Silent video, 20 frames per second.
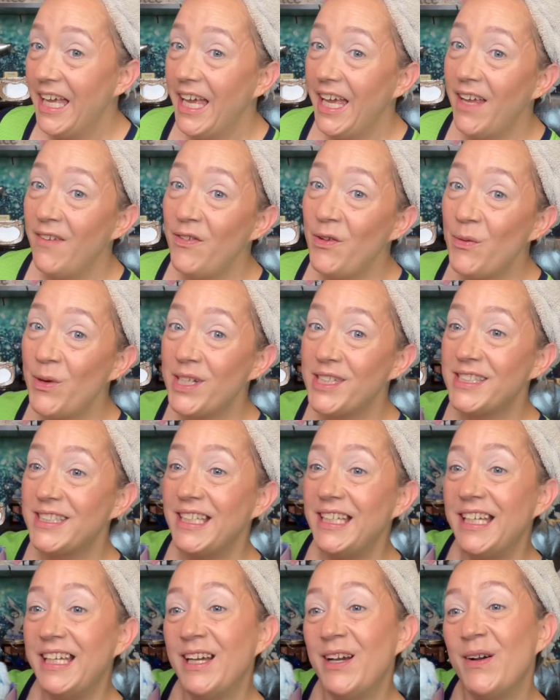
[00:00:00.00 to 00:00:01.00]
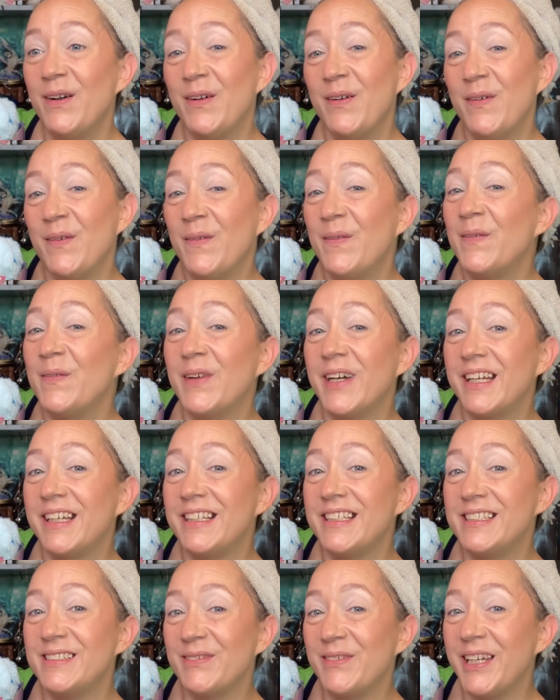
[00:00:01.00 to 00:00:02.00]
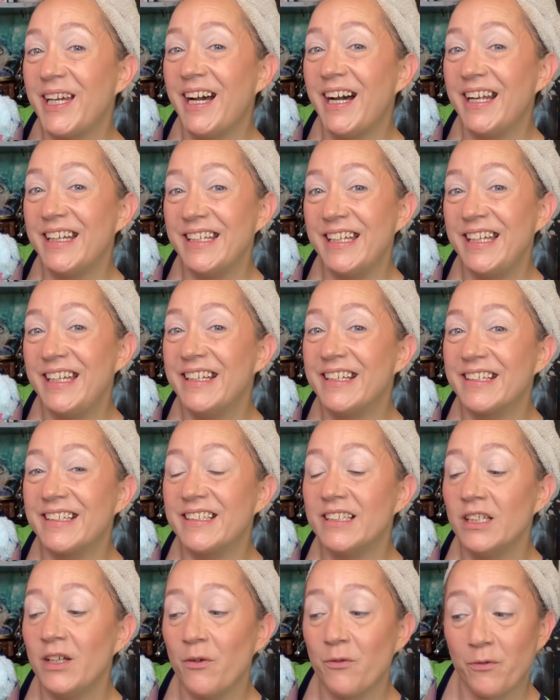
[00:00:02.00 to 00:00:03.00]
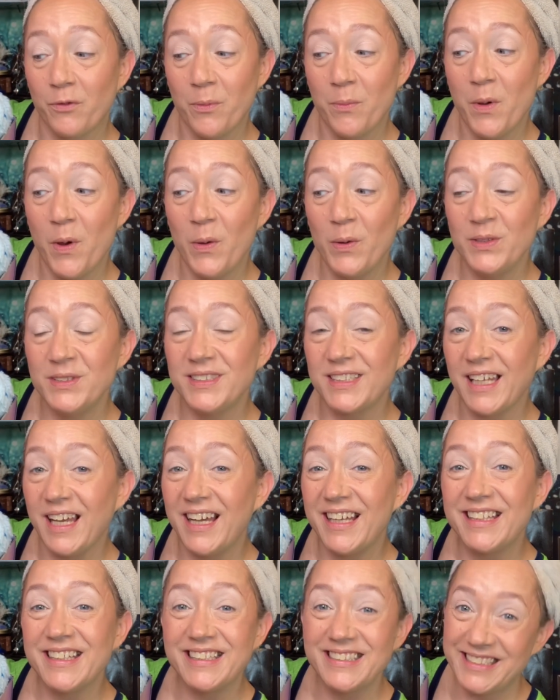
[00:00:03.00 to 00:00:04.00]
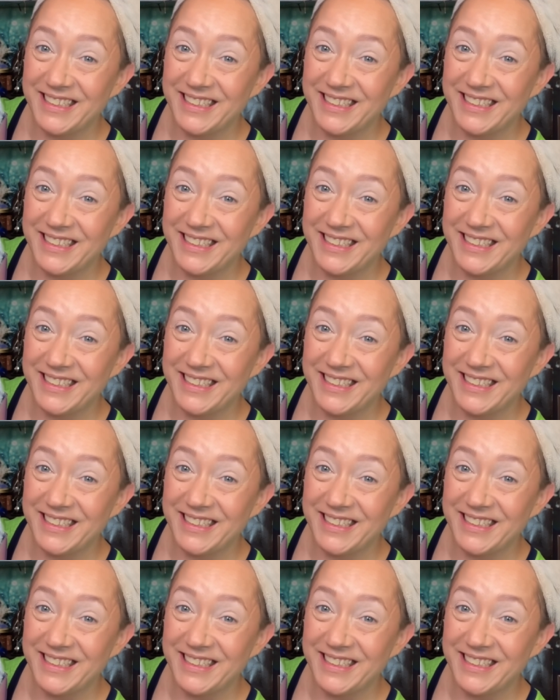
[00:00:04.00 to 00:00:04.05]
if you want to see what goodies we got in here from Oden's Eye, and